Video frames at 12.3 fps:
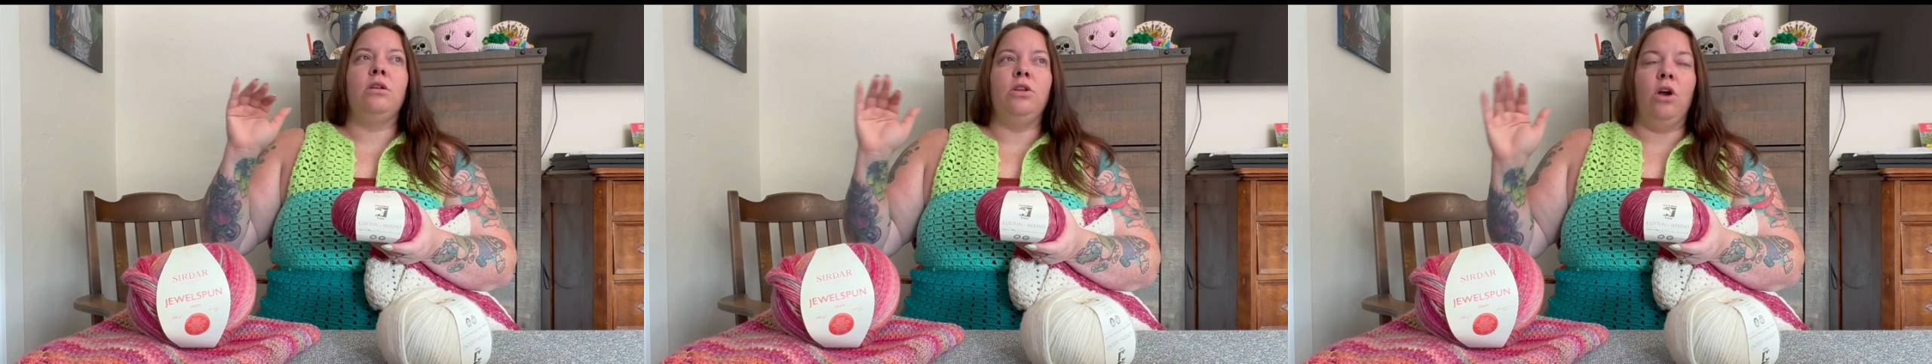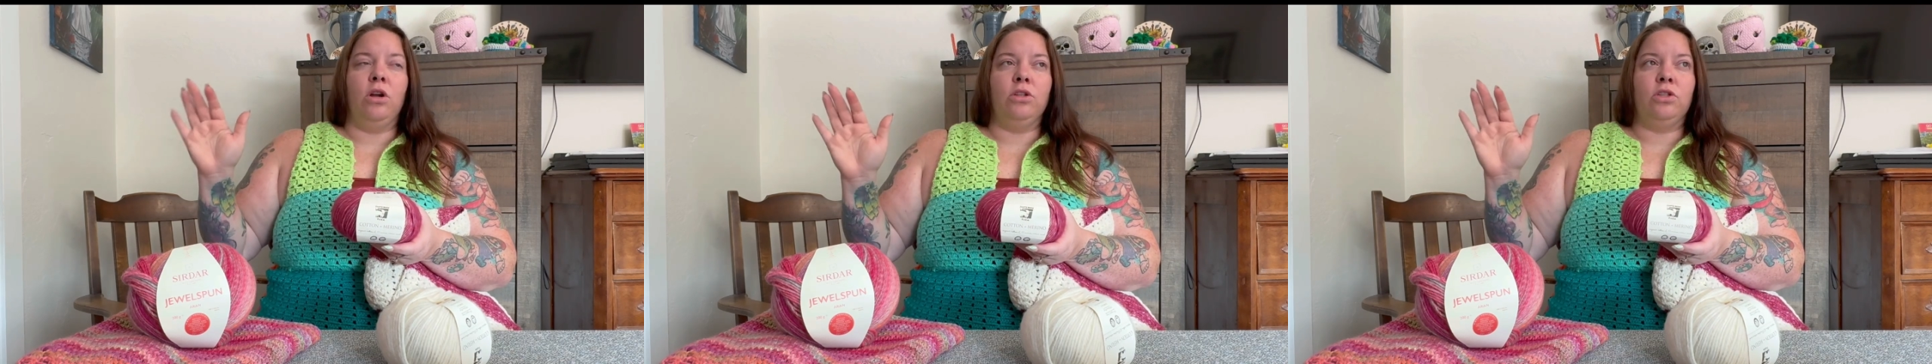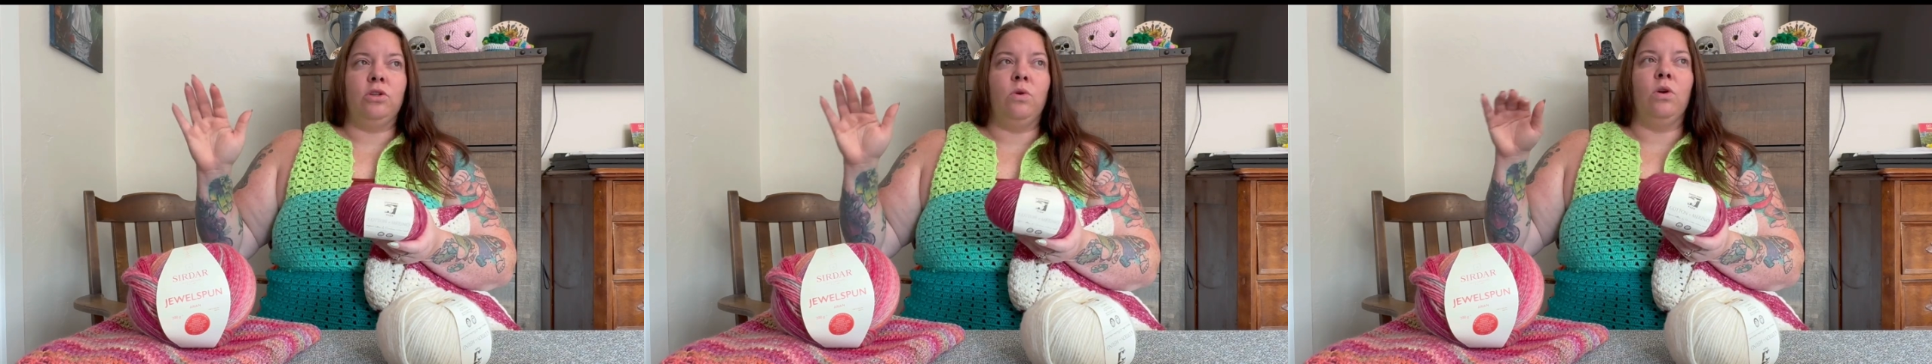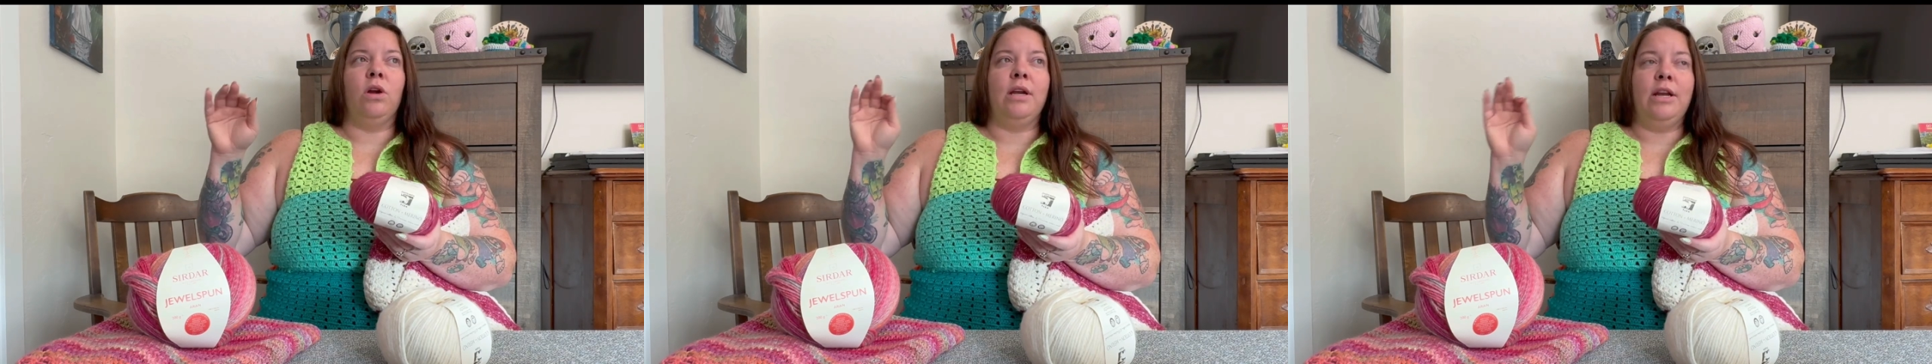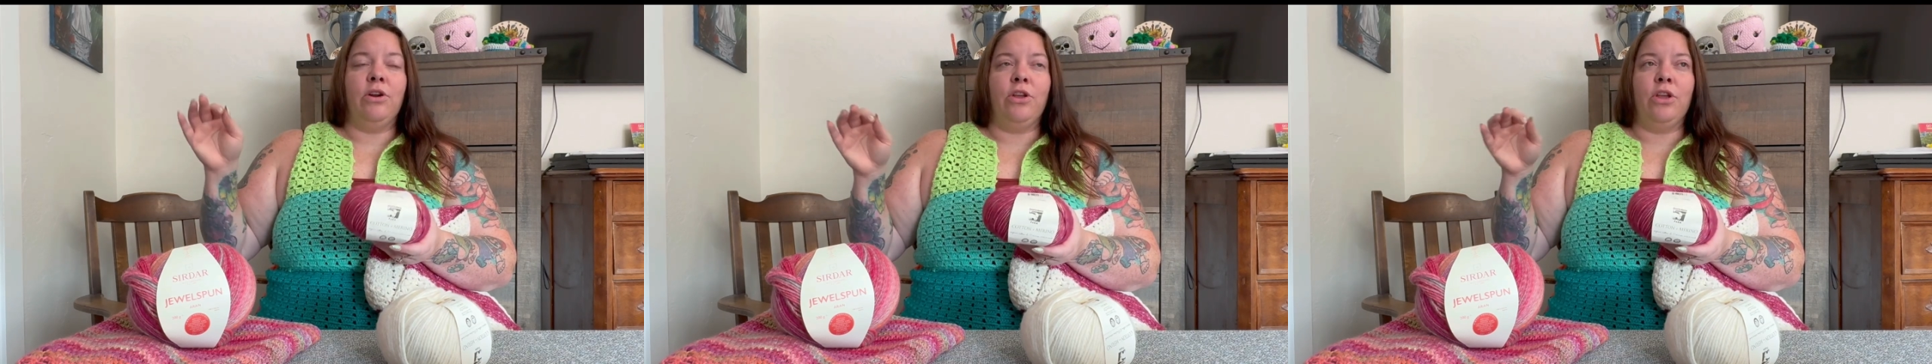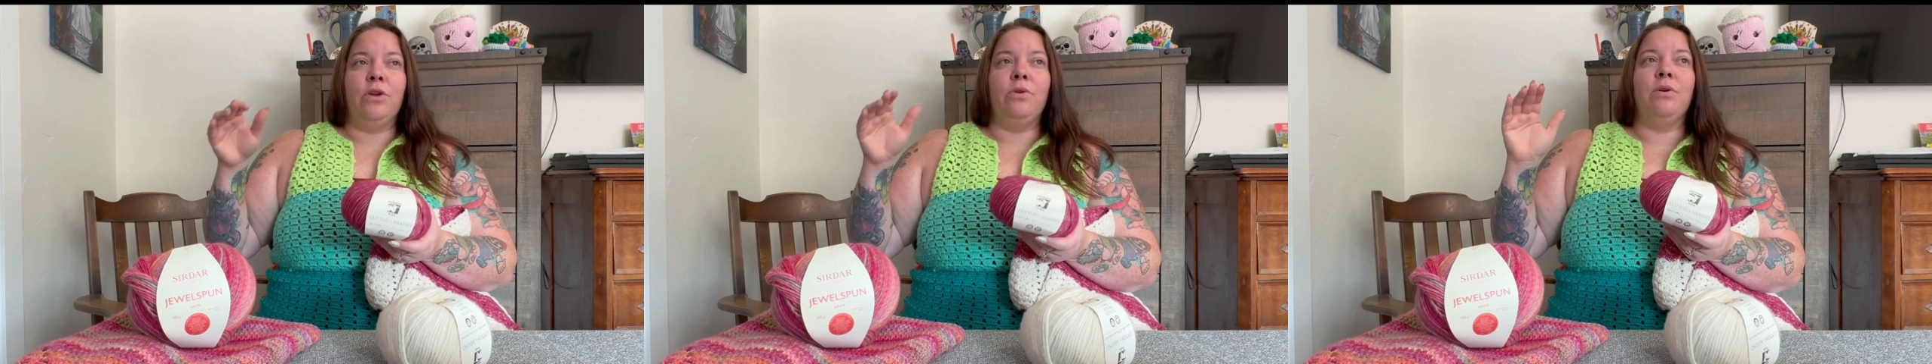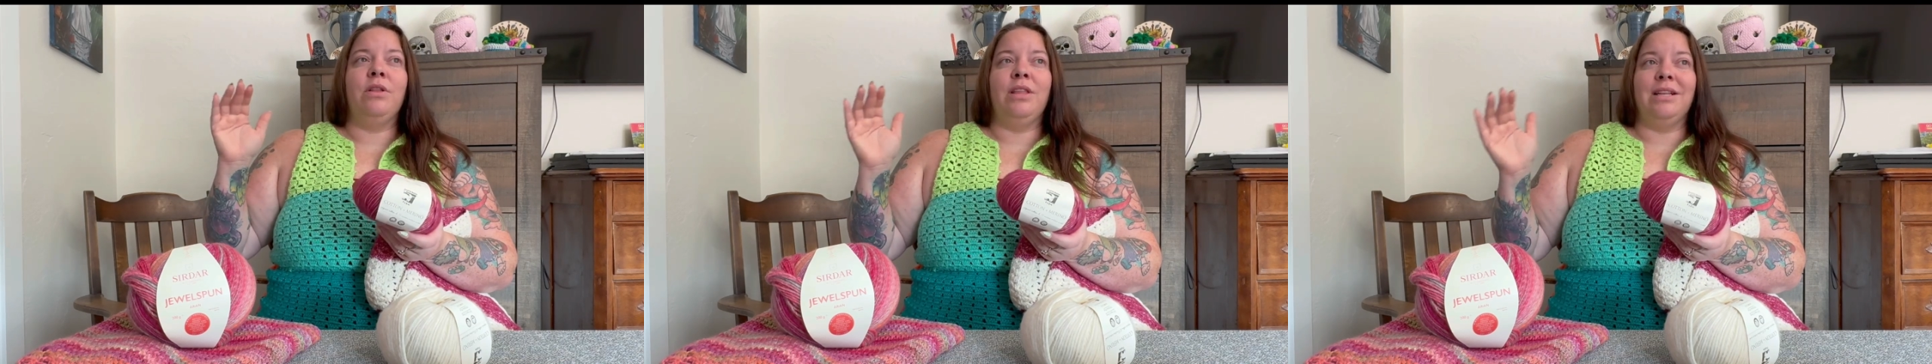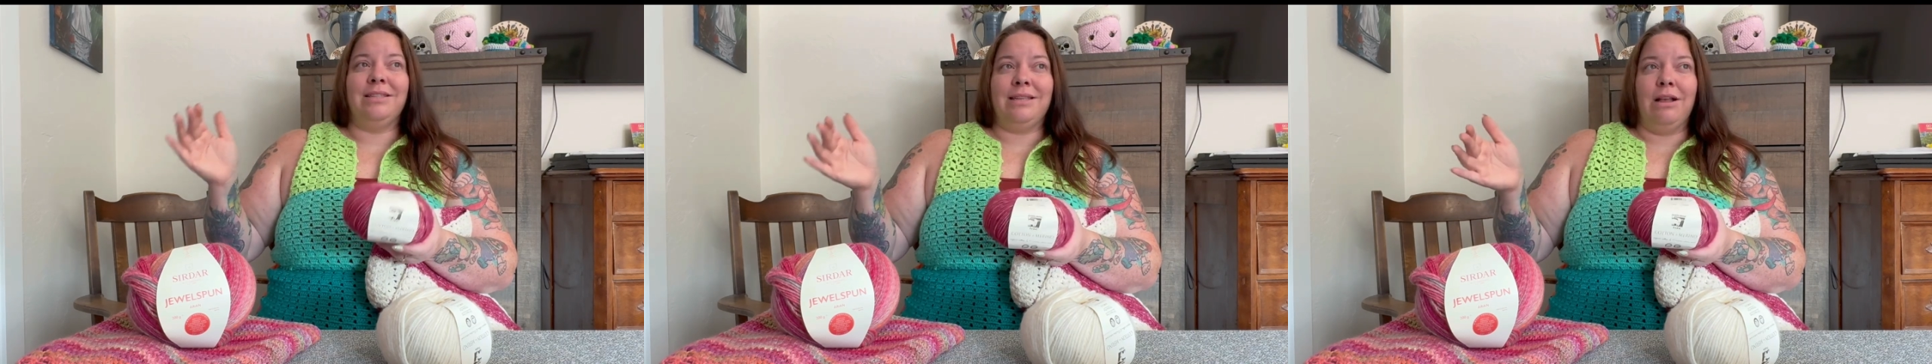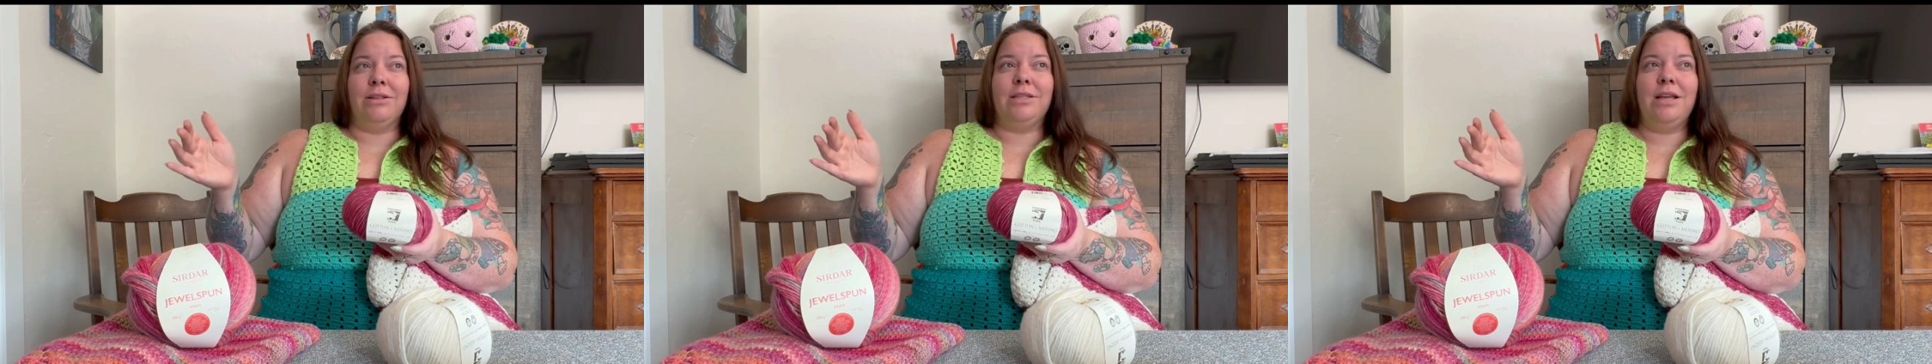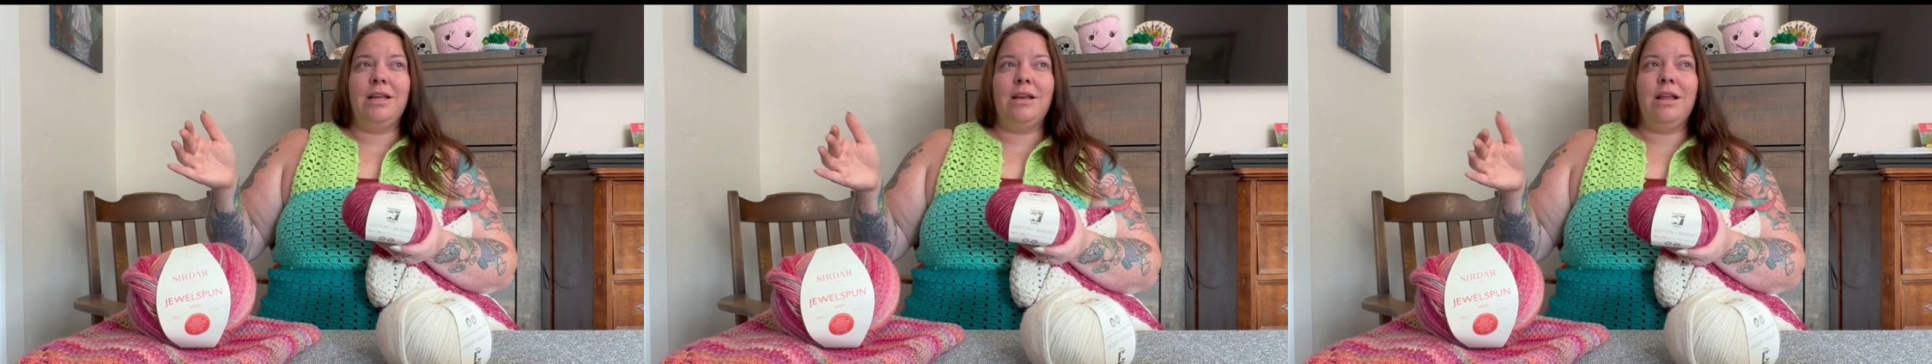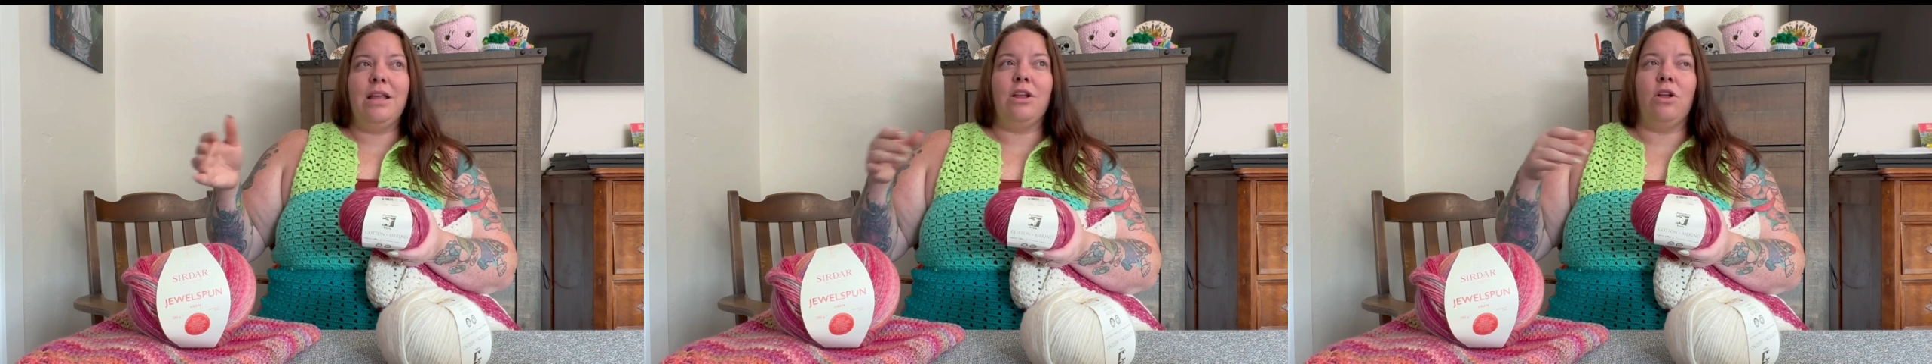yarn store near you that sells it,